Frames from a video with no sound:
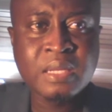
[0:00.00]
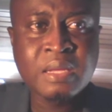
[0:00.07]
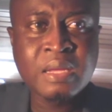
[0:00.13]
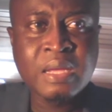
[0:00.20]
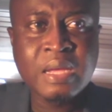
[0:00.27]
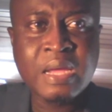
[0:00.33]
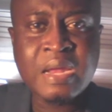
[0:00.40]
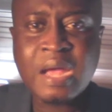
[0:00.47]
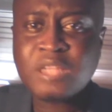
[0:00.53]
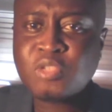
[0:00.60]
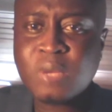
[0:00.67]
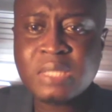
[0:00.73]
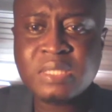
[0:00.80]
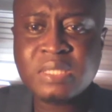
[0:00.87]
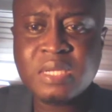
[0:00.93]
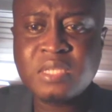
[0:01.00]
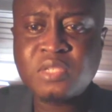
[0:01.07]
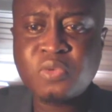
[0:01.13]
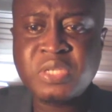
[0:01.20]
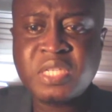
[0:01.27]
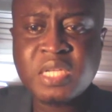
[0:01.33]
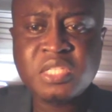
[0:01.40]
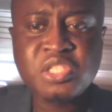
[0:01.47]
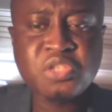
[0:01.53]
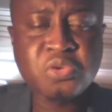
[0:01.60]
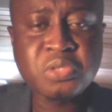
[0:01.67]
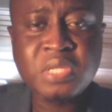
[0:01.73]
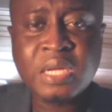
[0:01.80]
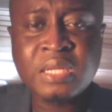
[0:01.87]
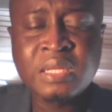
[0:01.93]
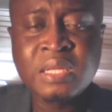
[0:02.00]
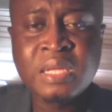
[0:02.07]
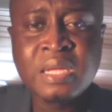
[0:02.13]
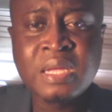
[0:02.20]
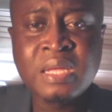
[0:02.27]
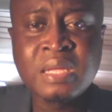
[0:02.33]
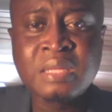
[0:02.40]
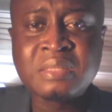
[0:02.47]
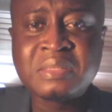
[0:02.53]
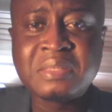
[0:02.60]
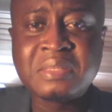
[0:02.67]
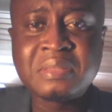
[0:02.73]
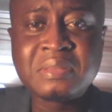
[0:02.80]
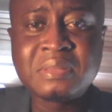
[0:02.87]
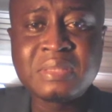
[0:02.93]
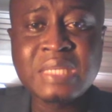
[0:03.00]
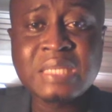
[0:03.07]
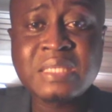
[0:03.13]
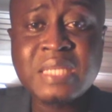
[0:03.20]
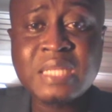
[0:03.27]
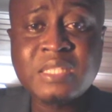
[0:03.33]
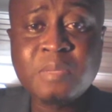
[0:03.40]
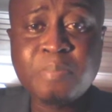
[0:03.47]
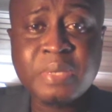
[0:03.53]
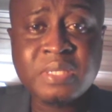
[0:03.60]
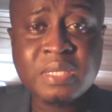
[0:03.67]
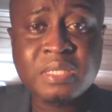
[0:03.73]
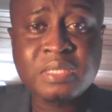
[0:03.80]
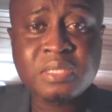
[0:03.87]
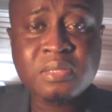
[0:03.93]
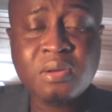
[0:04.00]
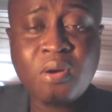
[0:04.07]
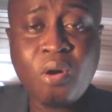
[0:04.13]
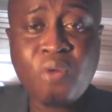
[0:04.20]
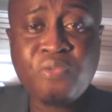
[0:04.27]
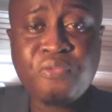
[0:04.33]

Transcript: In actual sense, research shows that just 13% of